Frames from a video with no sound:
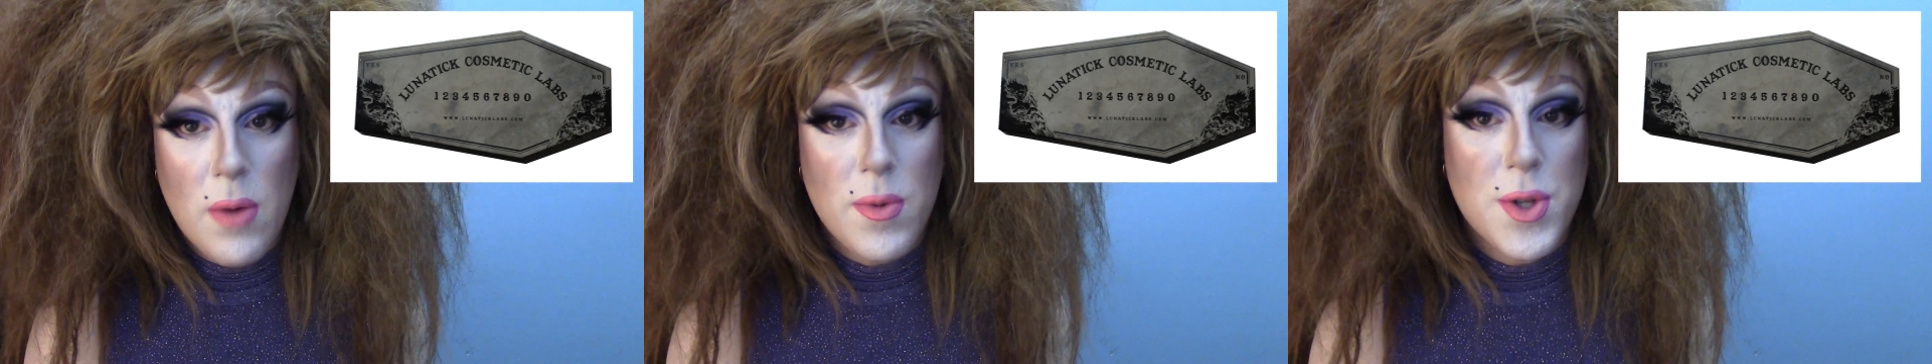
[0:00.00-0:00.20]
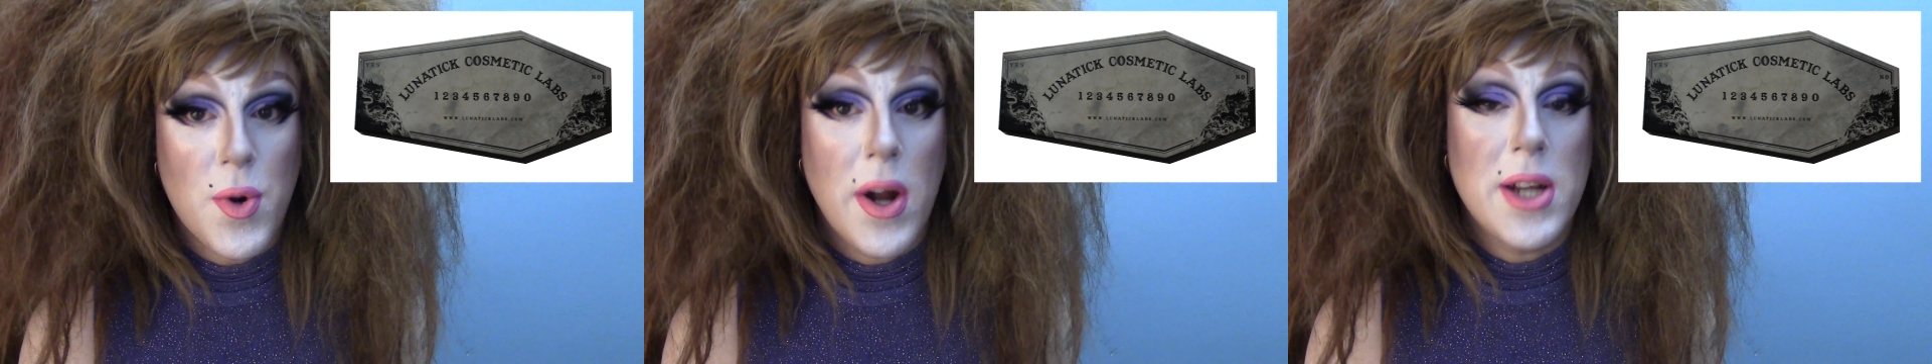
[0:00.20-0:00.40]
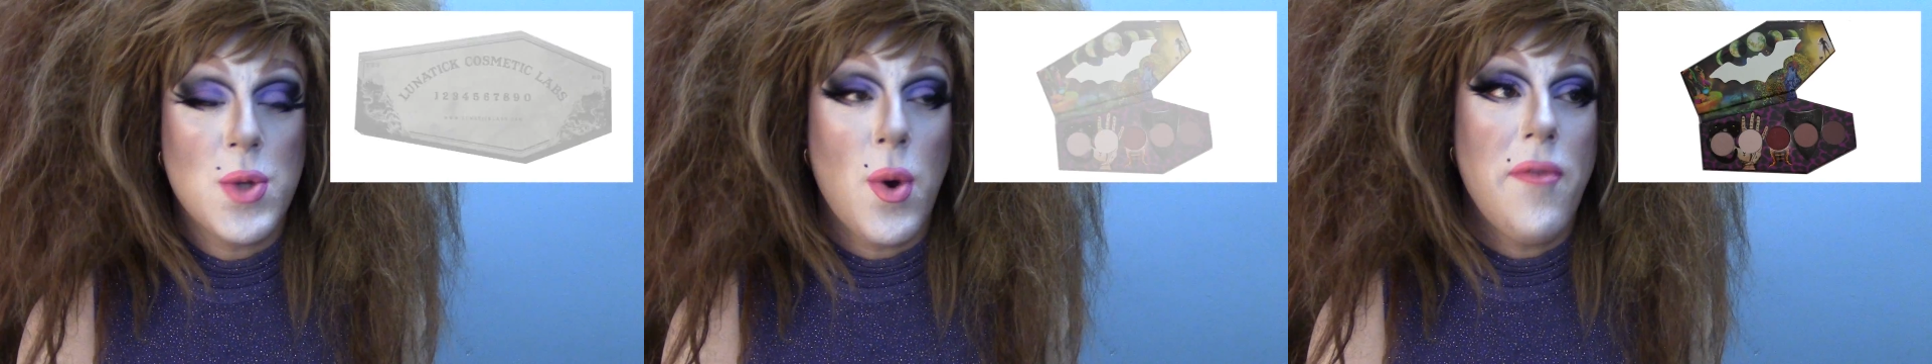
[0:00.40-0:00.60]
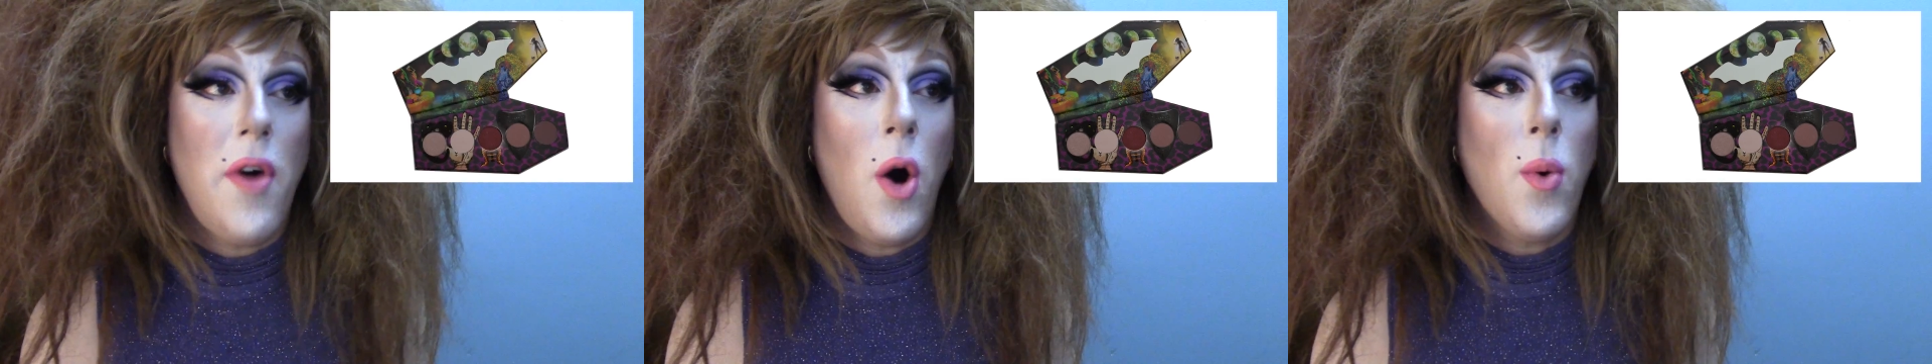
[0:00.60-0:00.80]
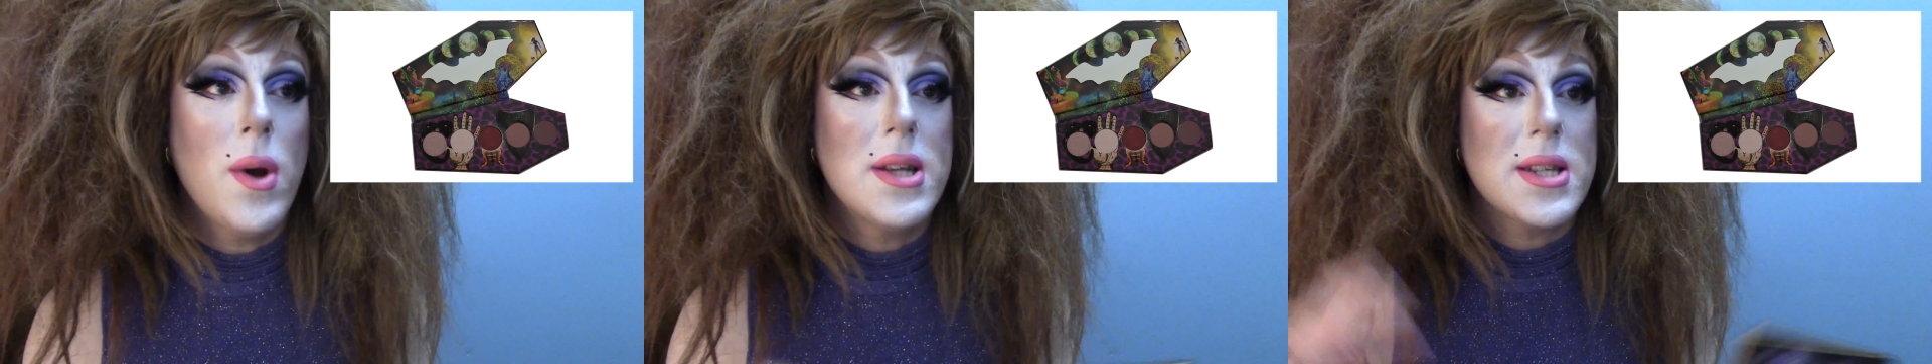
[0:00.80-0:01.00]
It was great. So I've
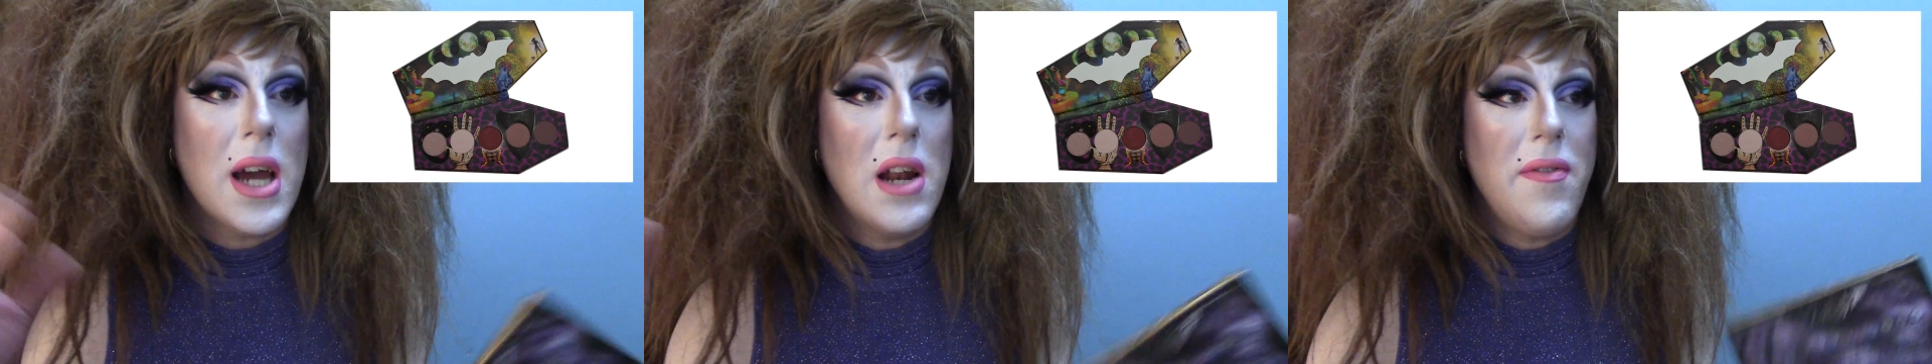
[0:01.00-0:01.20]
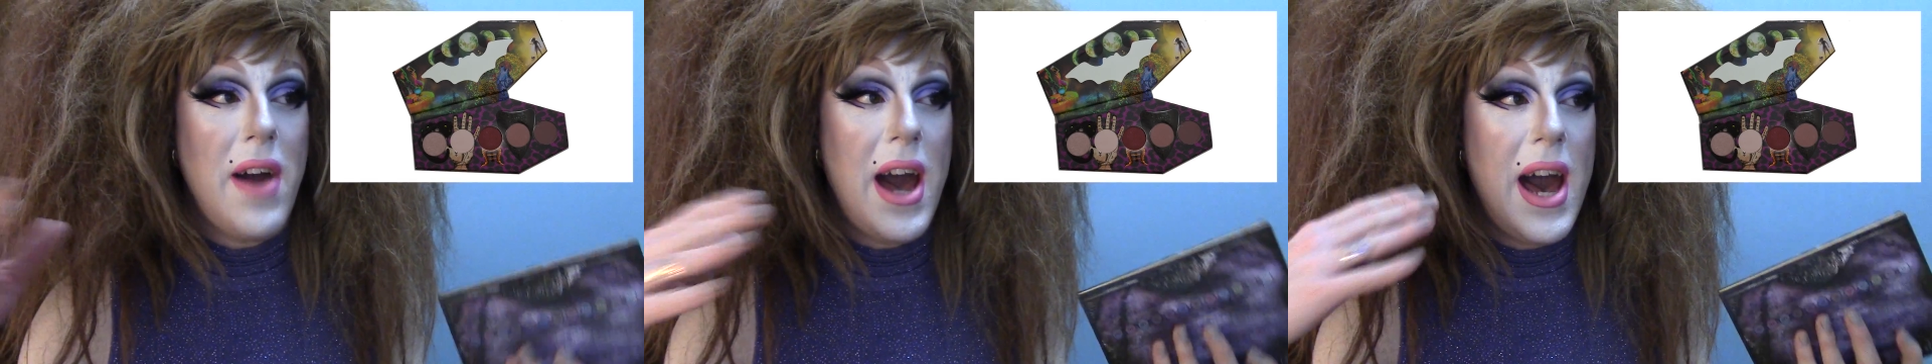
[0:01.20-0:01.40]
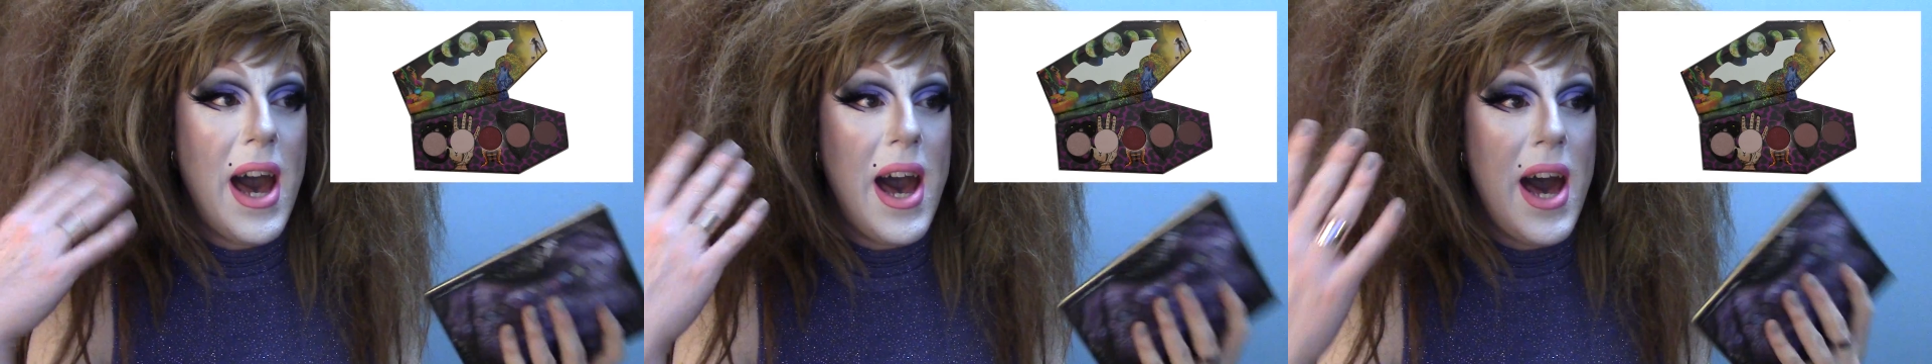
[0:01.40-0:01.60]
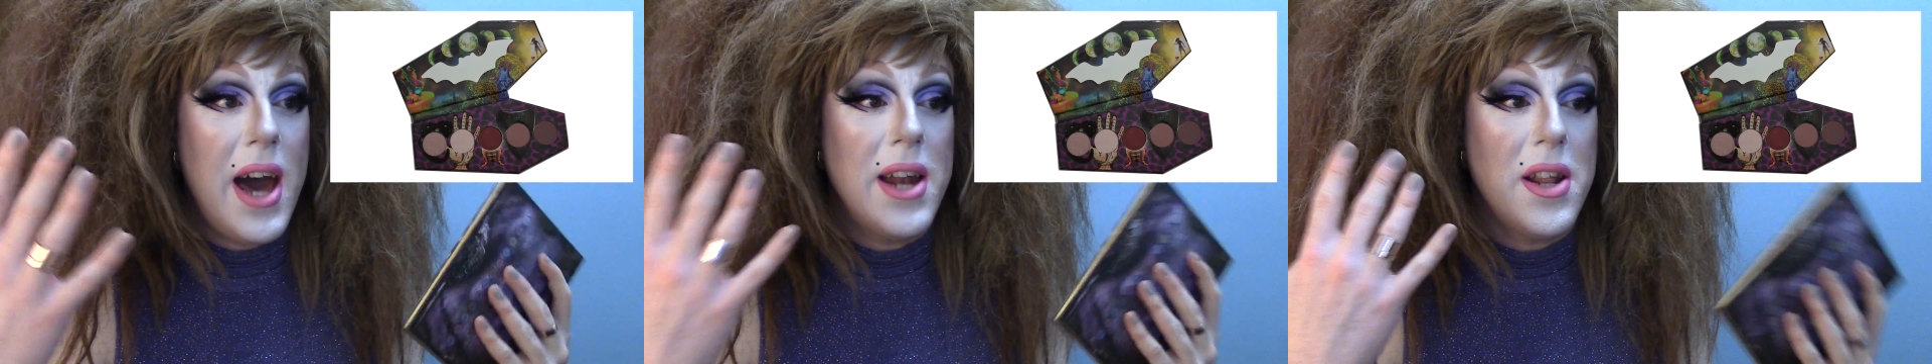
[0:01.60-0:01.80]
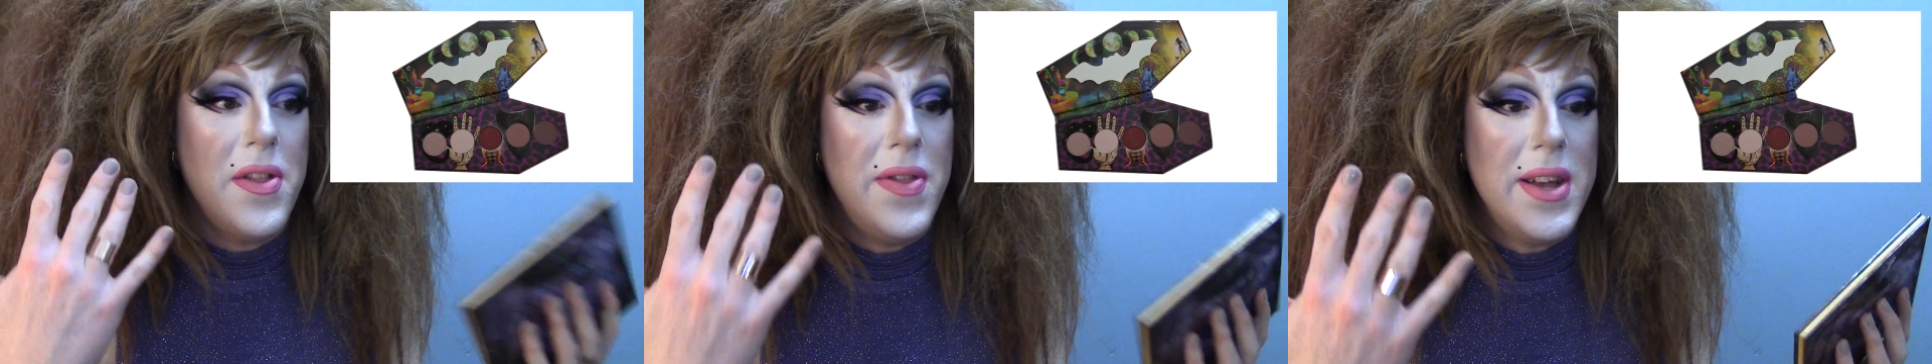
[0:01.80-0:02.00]
always kind of
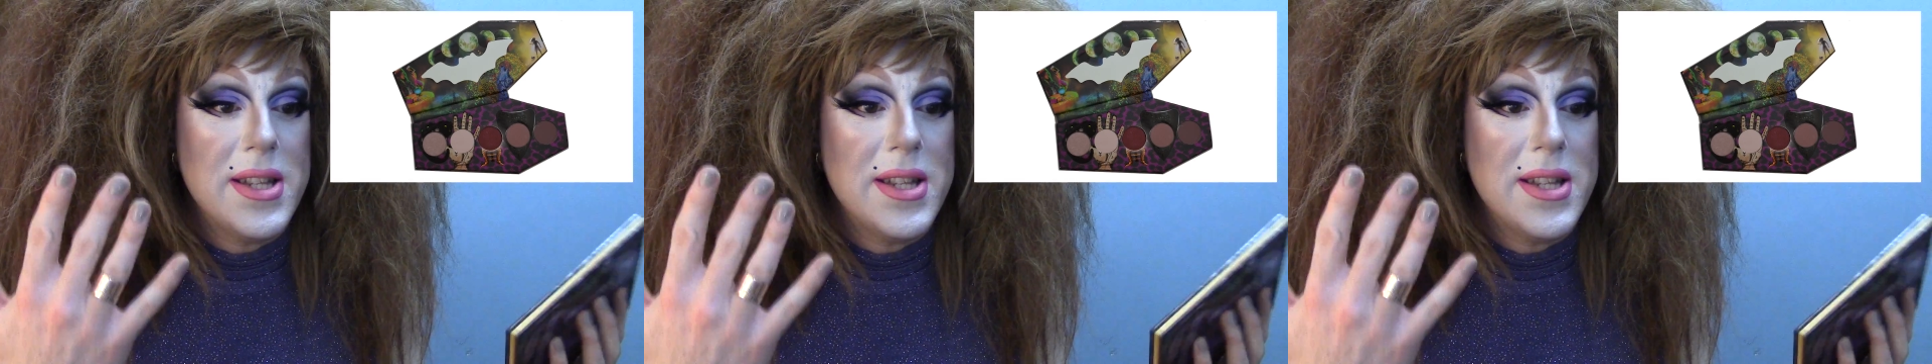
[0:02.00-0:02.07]
had